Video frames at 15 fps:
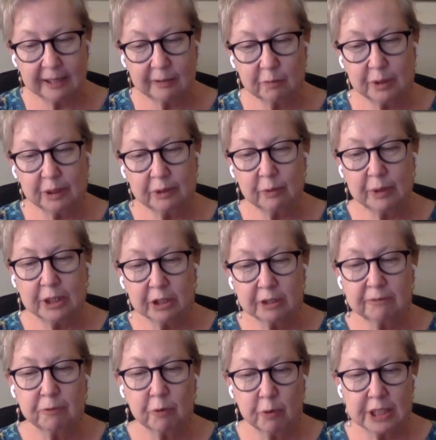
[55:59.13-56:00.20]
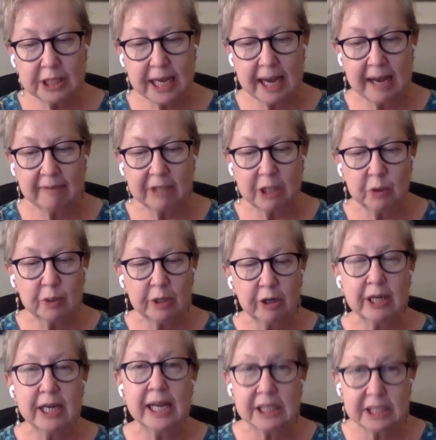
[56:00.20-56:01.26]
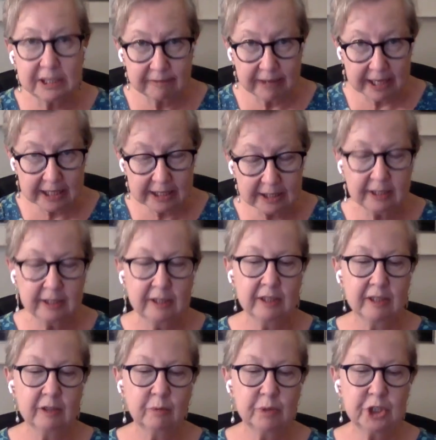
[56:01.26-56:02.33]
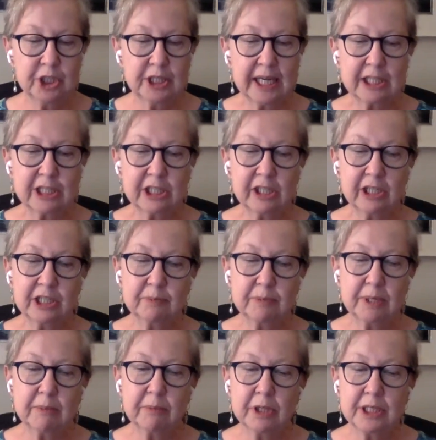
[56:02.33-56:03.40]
And we look forward to having you at our next event, which is actually on September the